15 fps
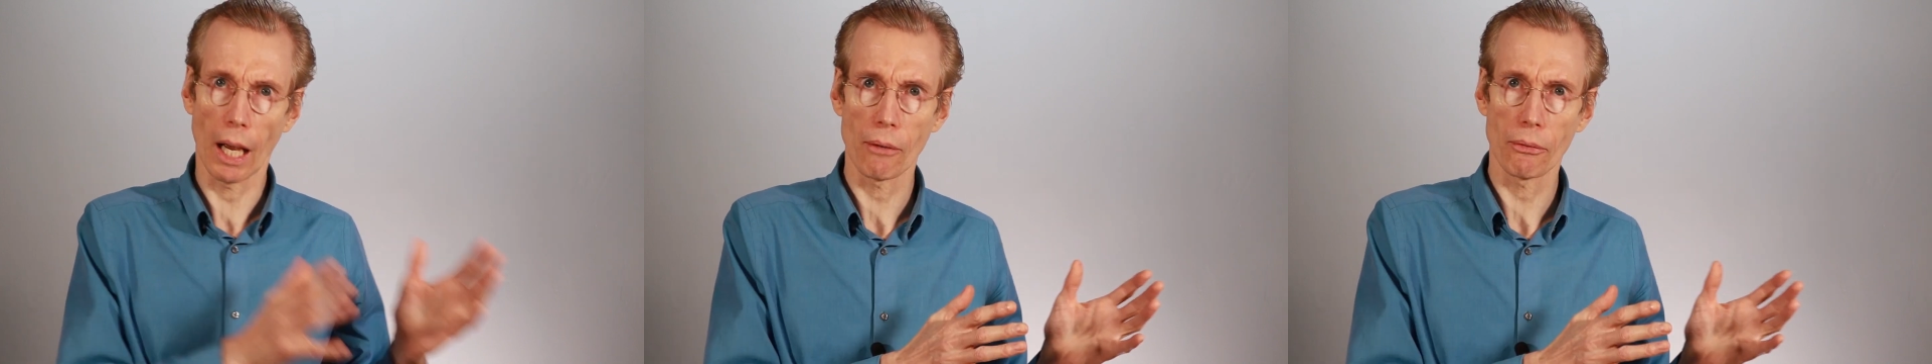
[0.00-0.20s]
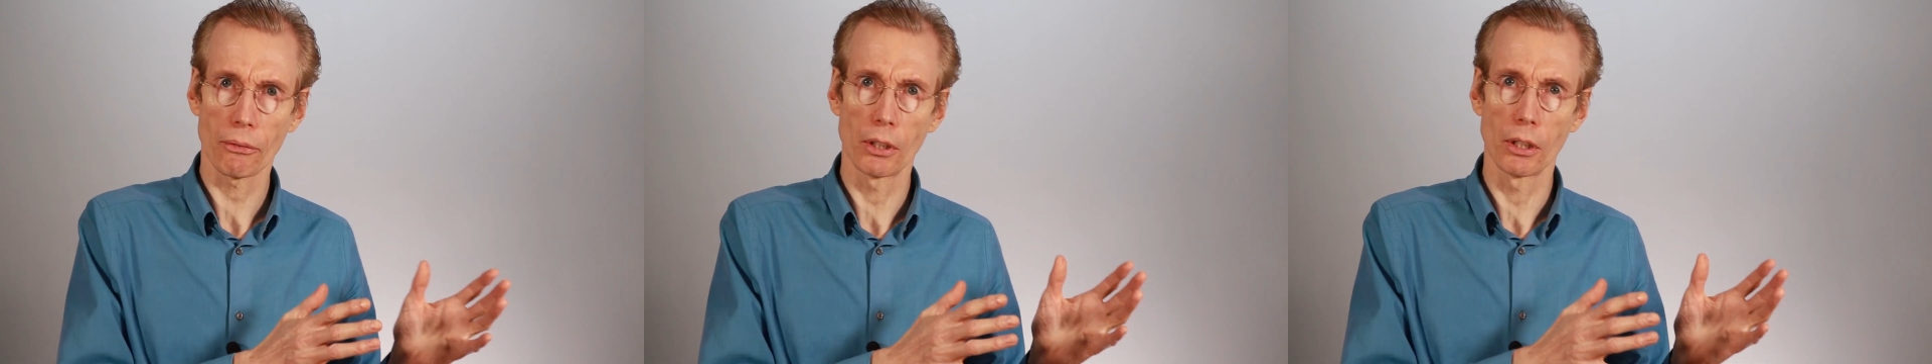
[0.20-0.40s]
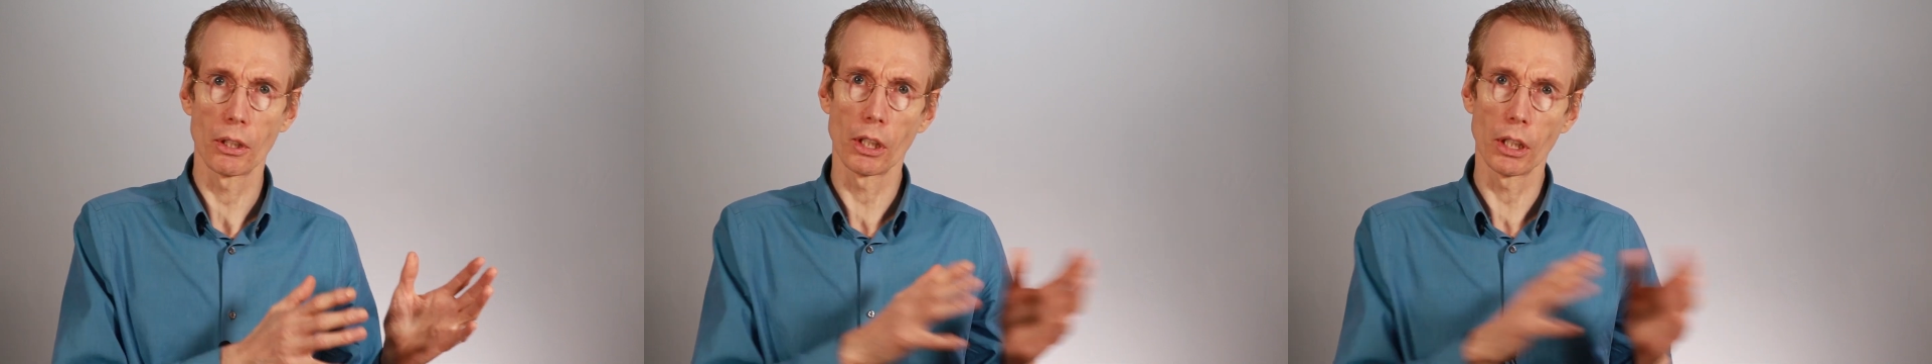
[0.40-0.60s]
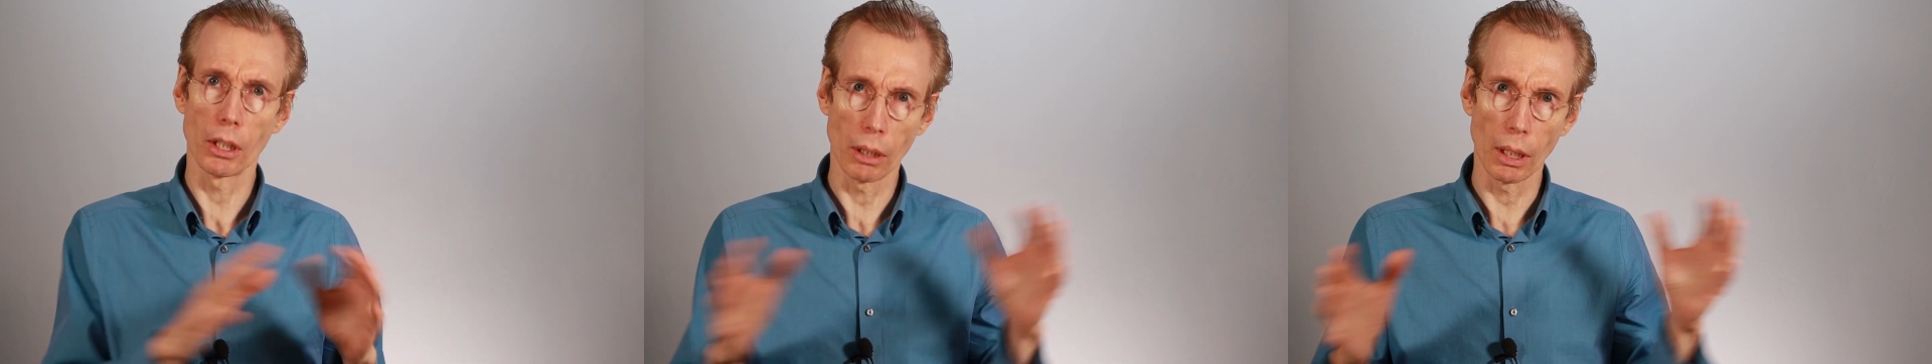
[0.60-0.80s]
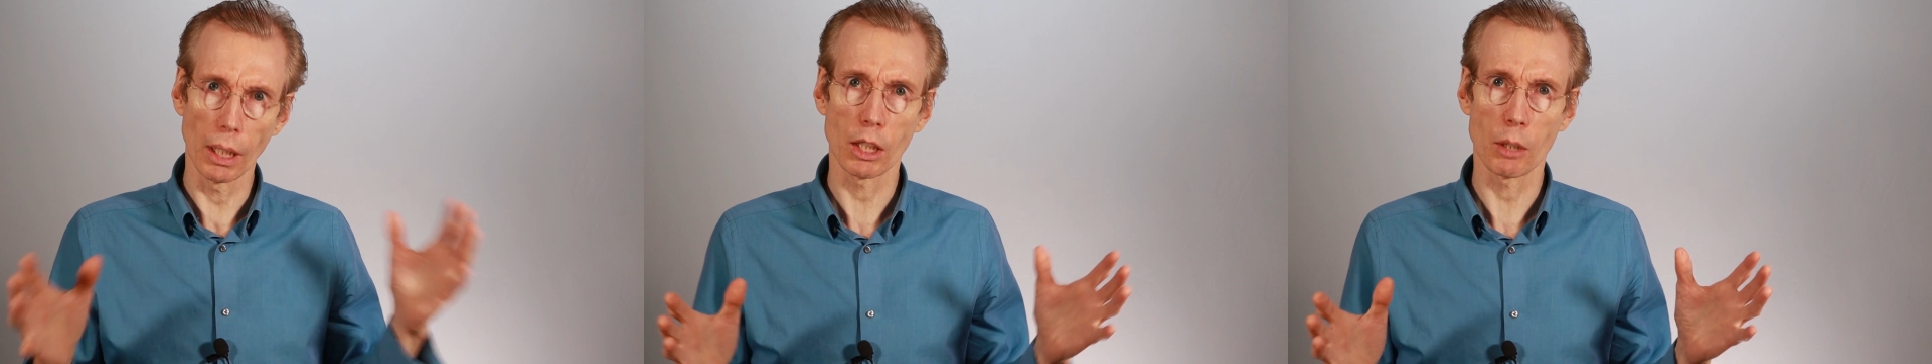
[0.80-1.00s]
after
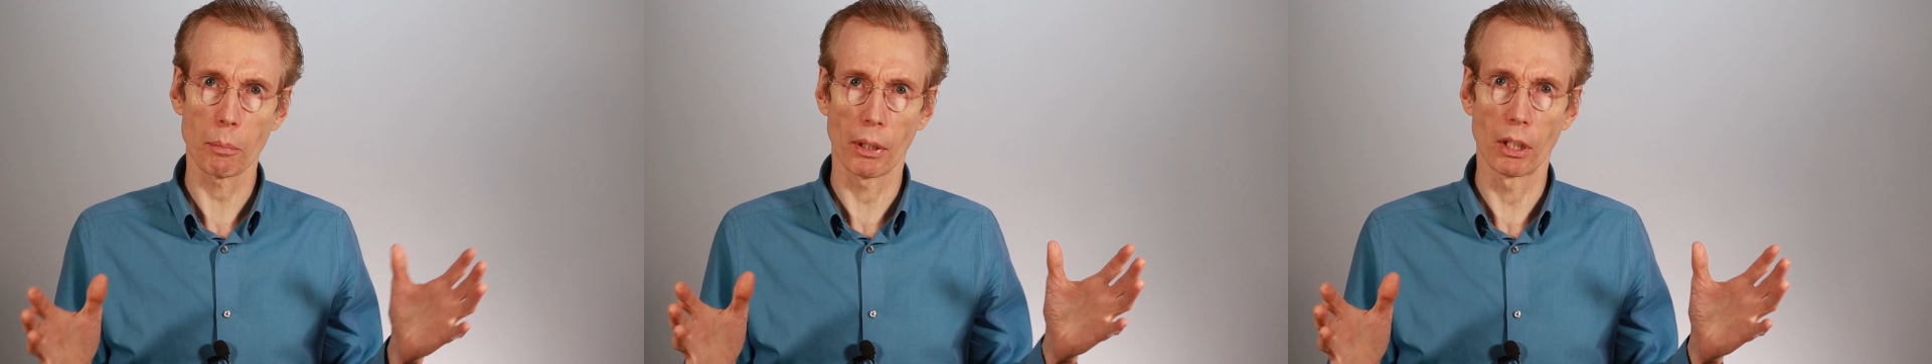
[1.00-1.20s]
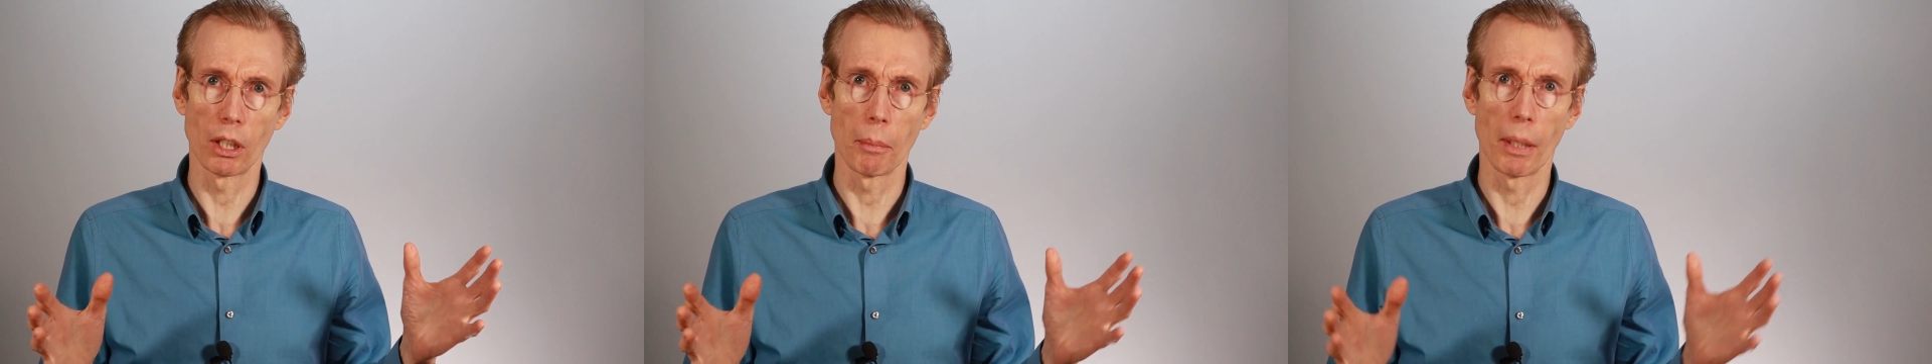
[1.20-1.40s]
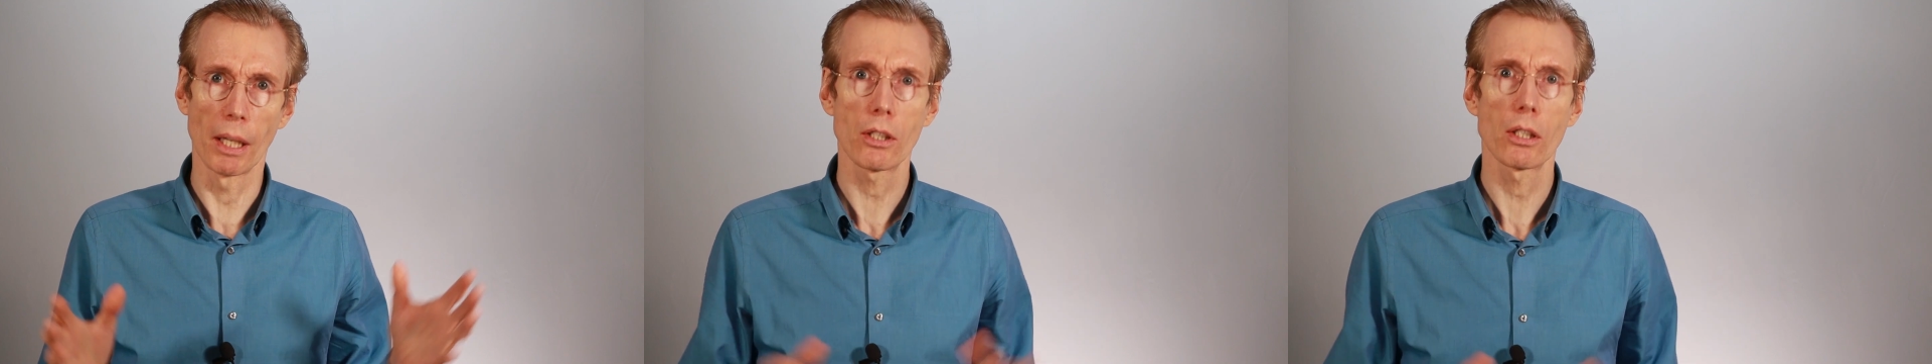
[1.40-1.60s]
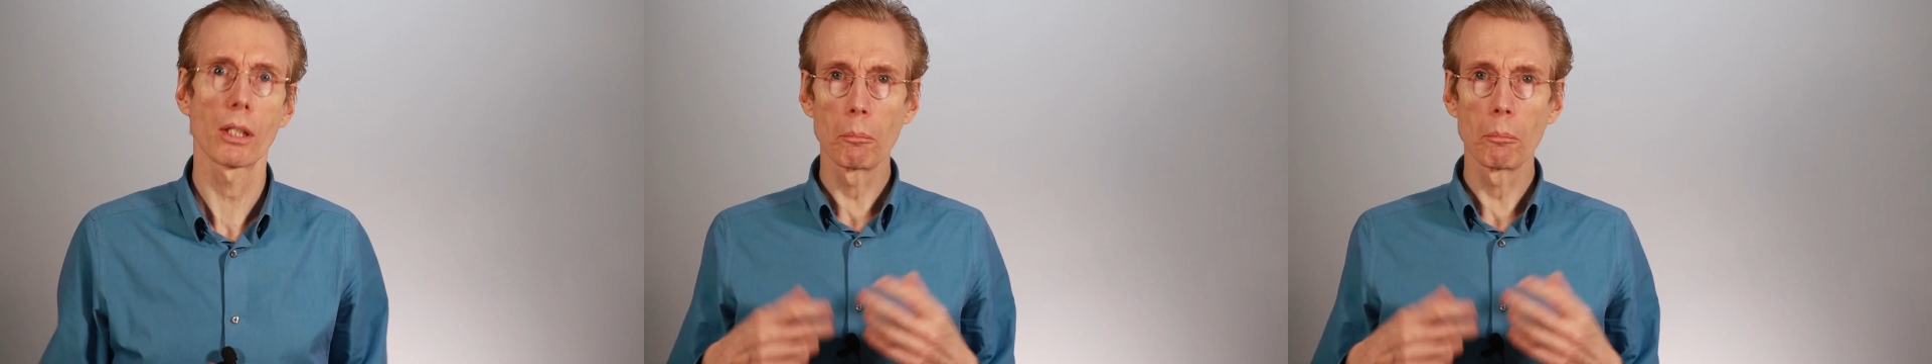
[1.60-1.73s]
the experiment.